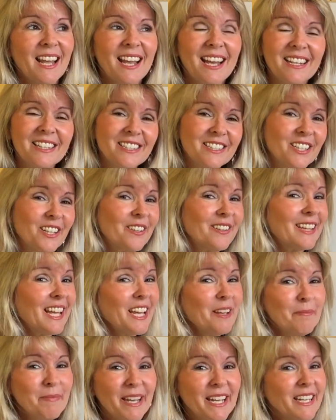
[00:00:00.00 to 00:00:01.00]
And you know,
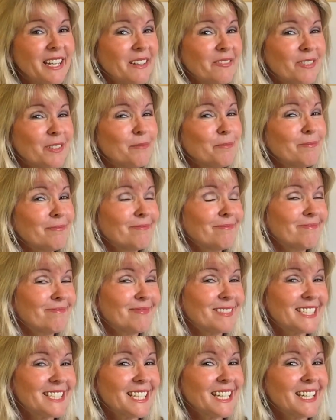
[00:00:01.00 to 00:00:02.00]
they may never
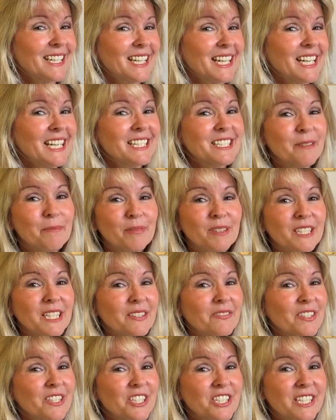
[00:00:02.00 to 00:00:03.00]
see a need to
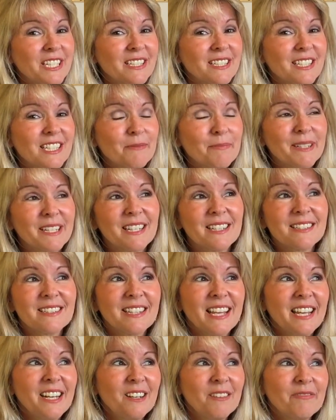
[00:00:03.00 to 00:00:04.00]
believe in Jesus because
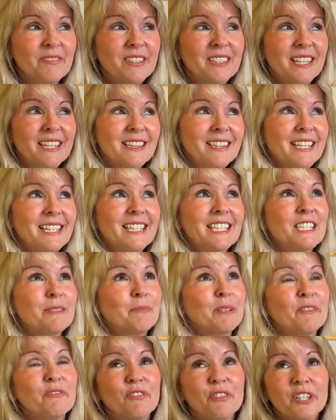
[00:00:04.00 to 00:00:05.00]
they don't feel like they need to
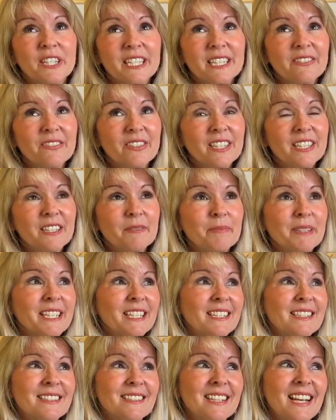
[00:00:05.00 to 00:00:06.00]
be forgiven
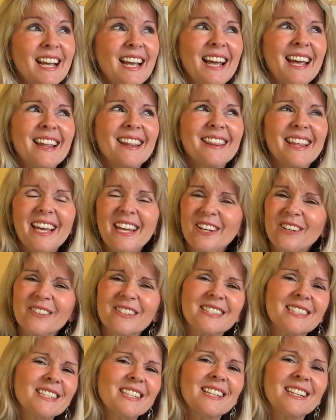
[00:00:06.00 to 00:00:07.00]
because they don't
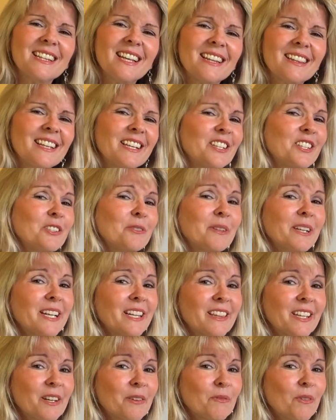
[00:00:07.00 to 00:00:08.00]
see that they do
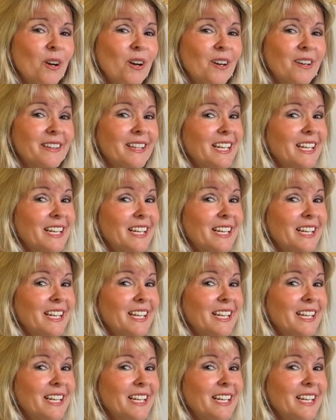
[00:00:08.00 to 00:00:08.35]
anything wrong.